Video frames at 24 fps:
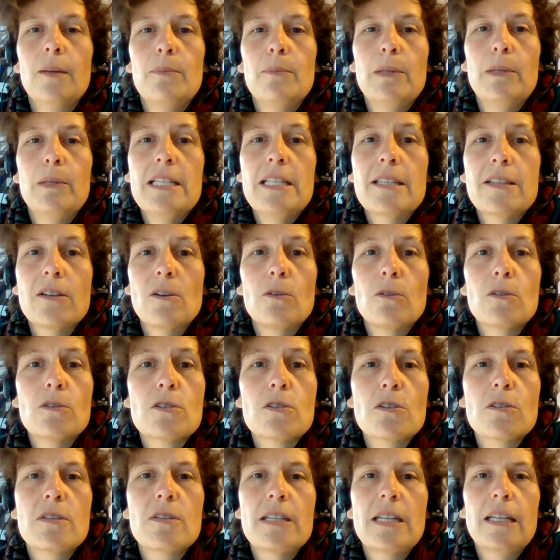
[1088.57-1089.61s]
please
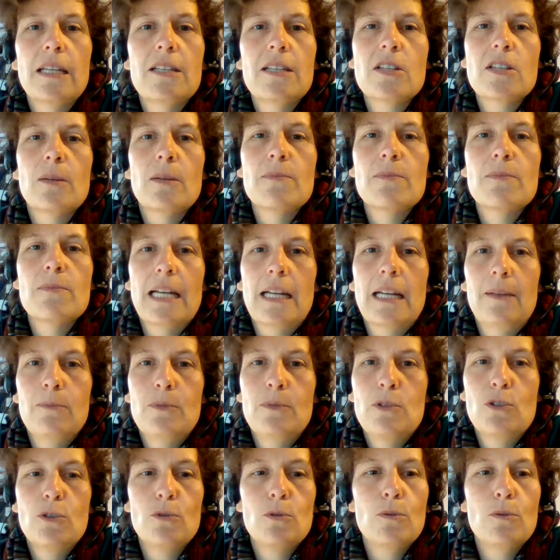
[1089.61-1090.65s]
also take some time
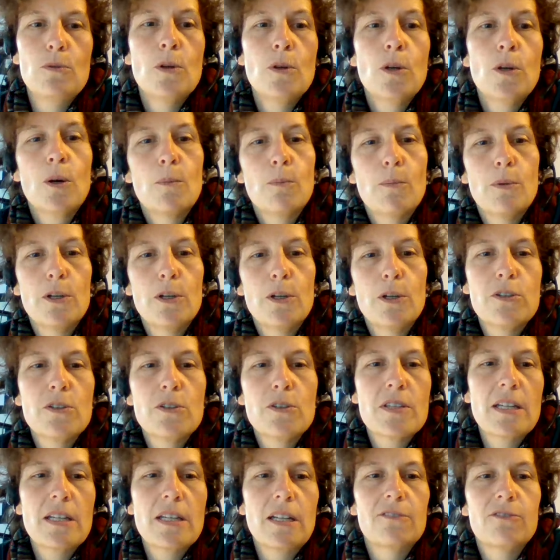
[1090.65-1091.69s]
to point
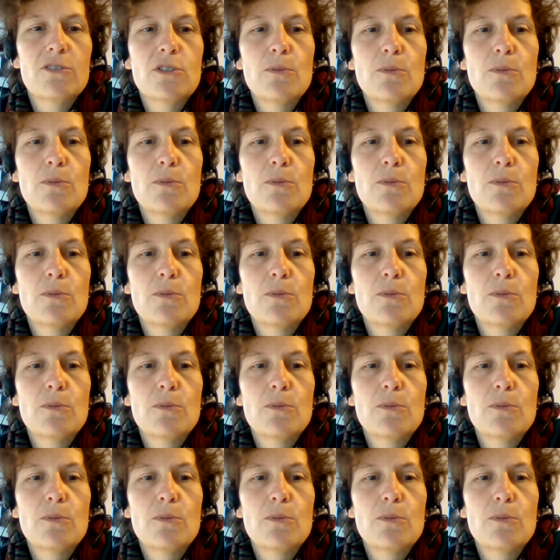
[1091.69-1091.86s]
yourself,